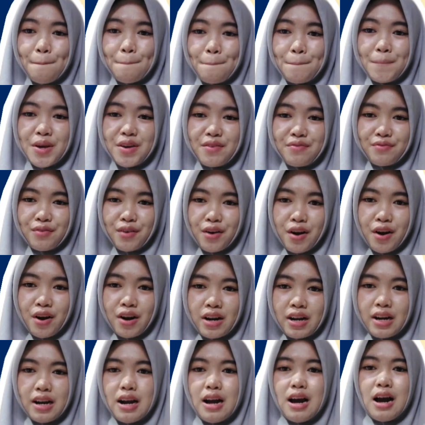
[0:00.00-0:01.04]

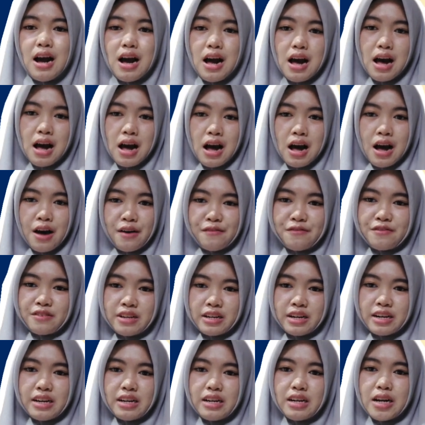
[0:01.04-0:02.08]
before,
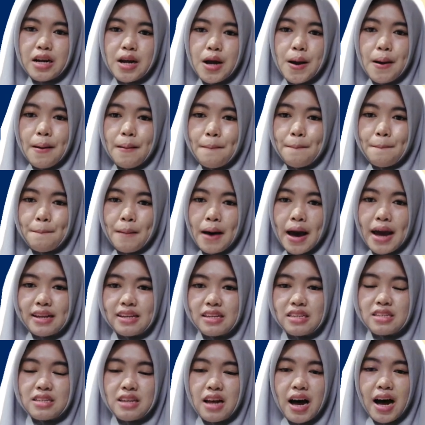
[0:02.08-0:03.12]
after, by
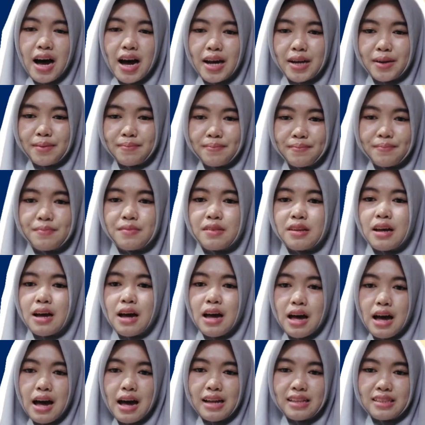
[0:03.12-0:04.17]
the time,
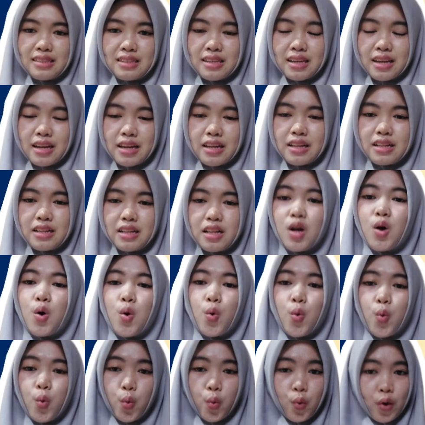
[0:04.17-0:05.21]
until,
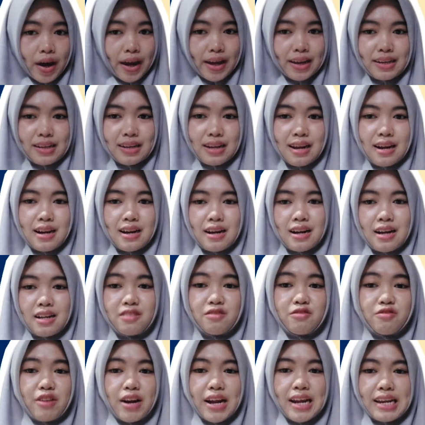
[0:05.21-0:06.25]
when,
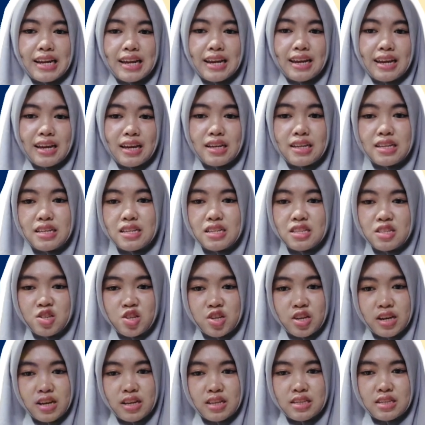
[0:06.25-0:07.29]
already,
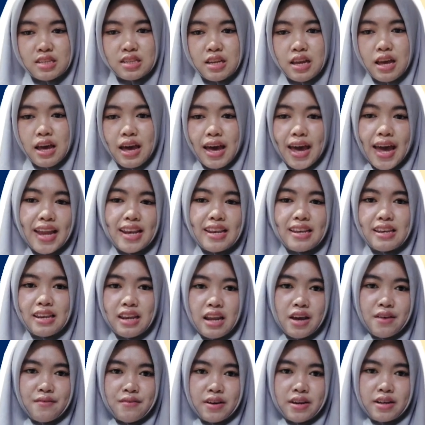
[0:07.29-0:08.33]
just, and
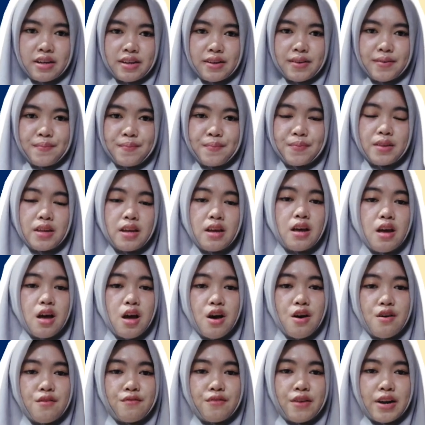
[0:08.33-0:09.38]
never.
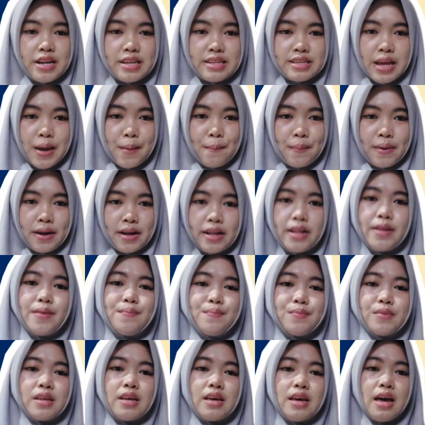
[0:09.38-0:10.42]
For example,
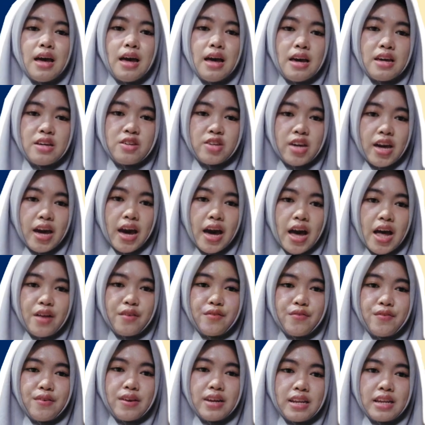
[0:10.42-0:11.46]
she had
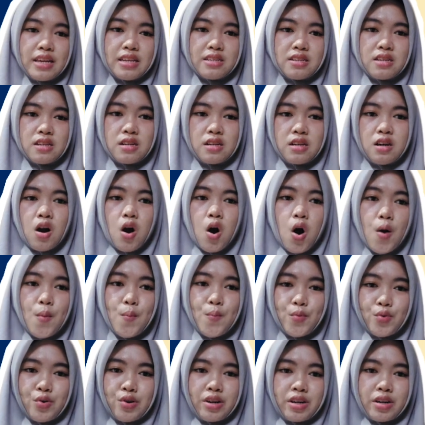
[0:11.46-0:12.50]
finished her
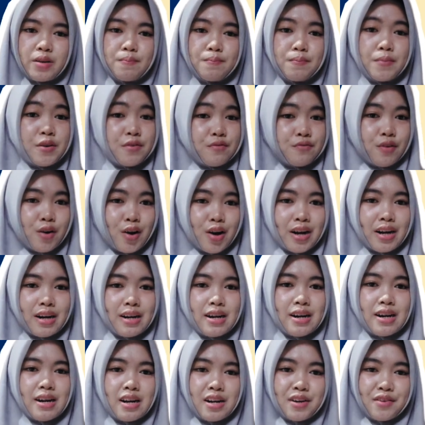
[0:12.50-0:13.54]
homework before
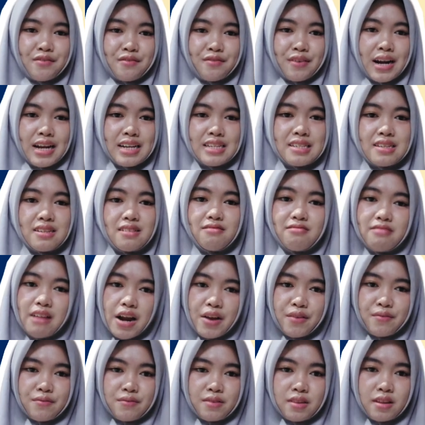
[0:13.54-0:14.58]
her friends
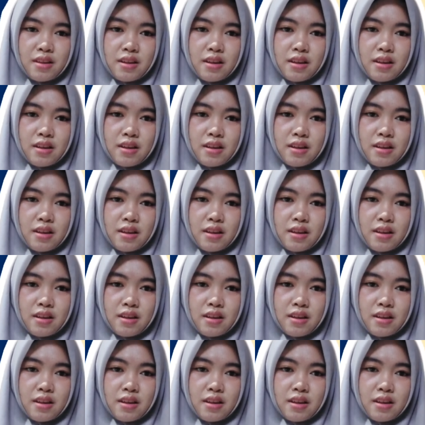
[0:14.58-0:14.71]
arrived.